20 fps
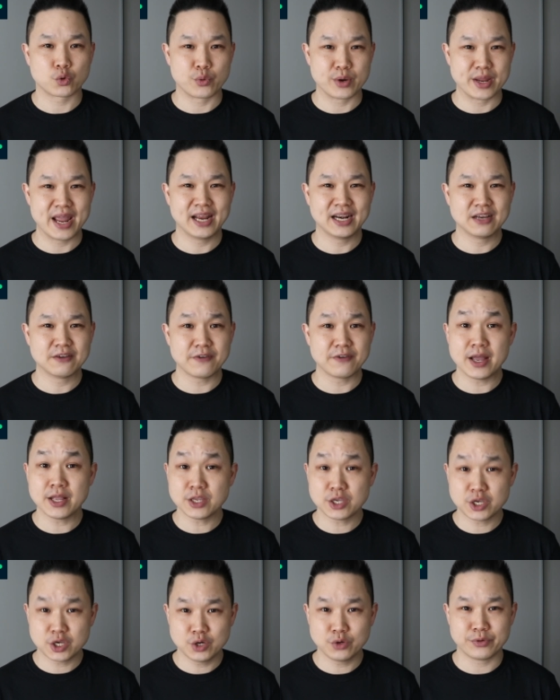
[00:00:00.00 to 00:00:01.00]
creative
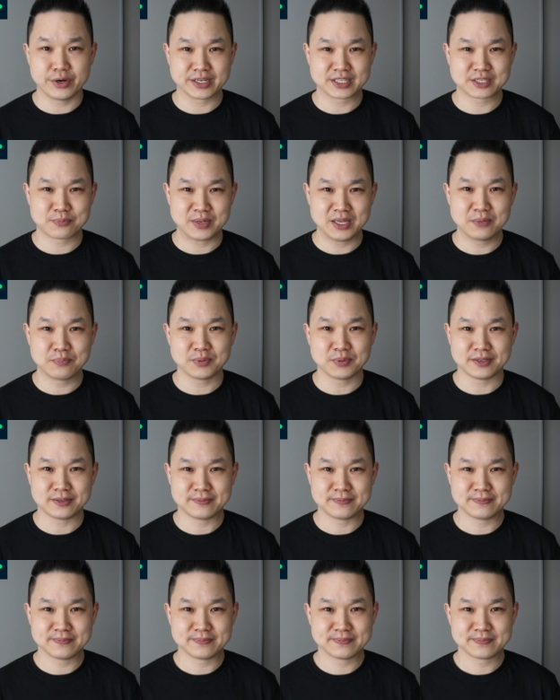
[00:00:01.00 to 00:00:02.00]
and curious
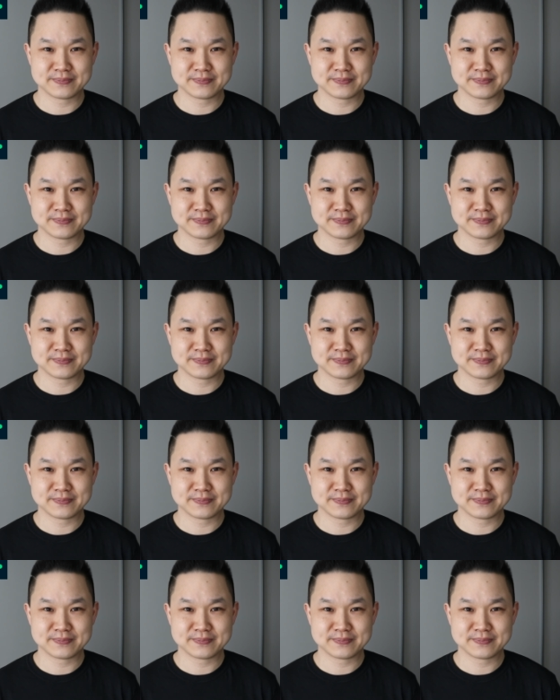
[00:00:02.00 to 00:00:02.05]
people.